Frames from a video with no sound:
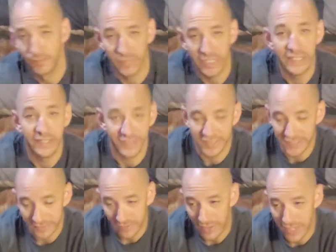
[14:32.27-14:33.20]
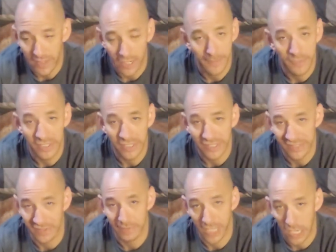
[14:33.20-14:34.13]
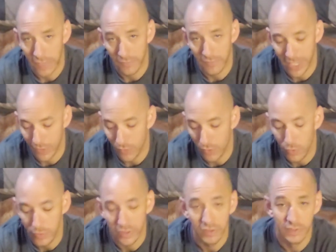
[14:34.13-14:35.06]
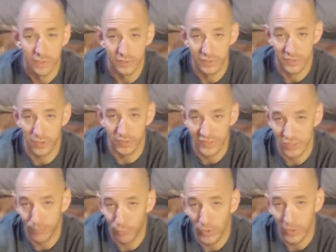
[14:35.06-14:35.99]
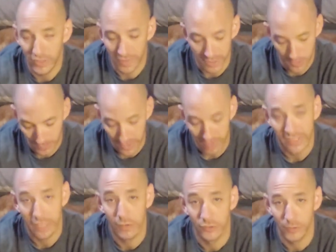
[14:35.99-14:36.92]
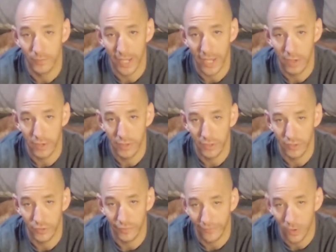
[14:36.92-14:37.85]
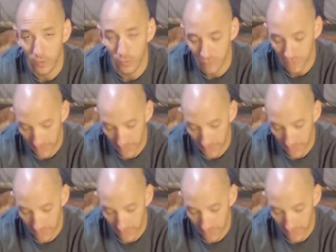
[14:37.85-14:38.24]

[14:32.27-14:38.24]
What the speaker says: east and I'm going to hit some kind of a main road. So this will point you there without killing your battery on your phone